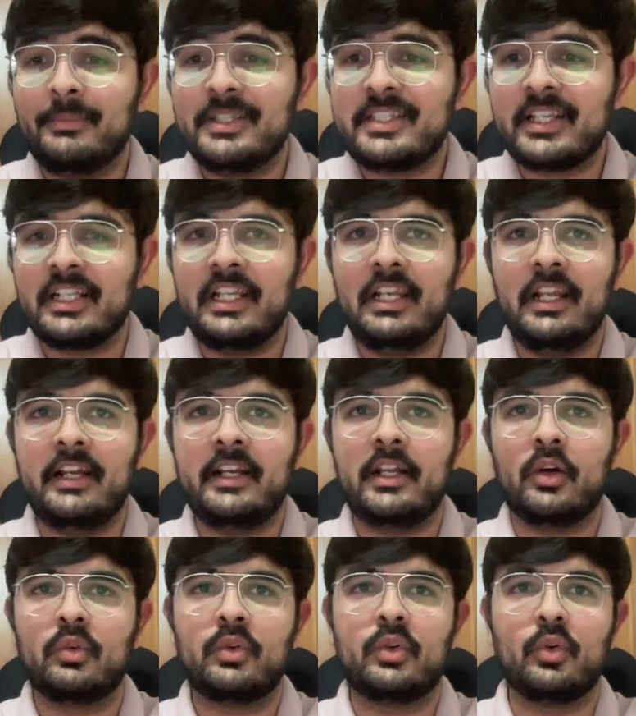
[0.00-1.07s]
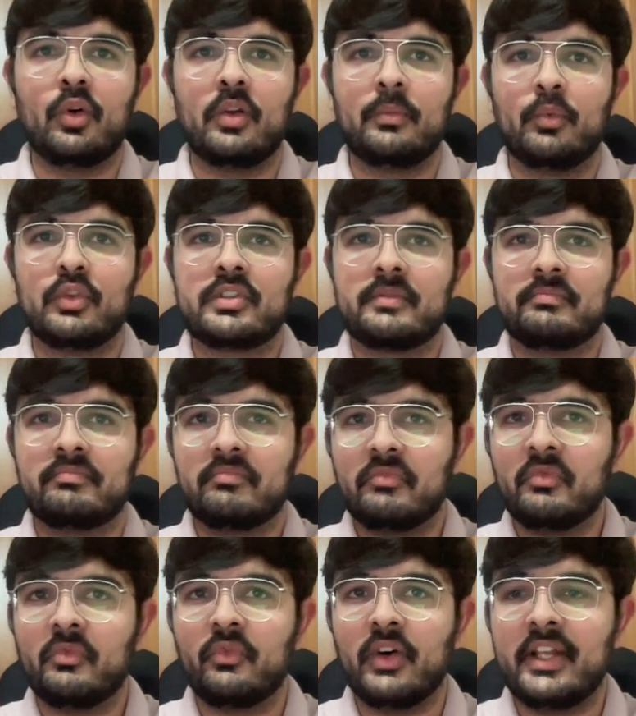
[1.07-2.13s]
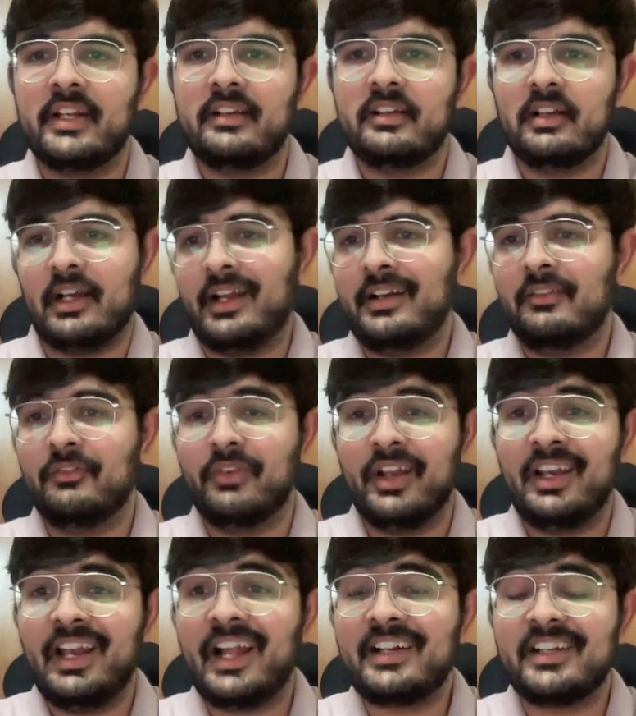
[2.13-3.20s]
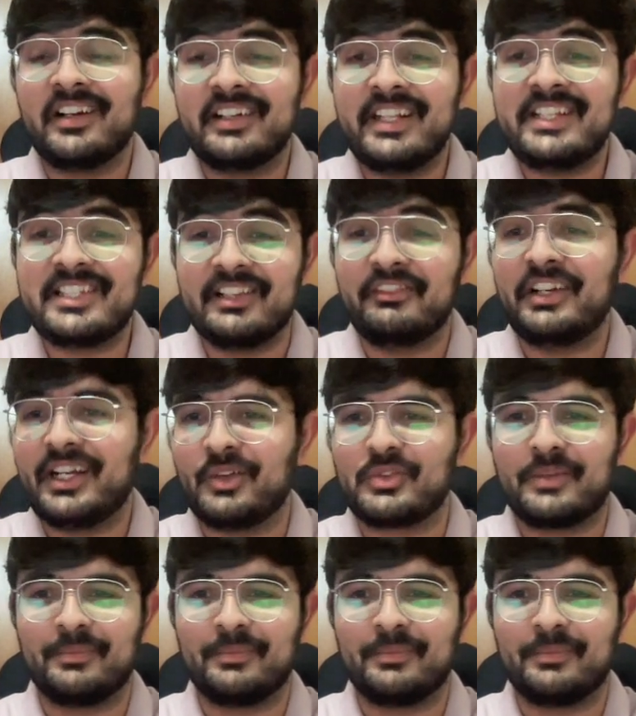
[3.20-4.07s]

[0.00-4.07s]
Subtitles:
basically lent out to almost 1,37,000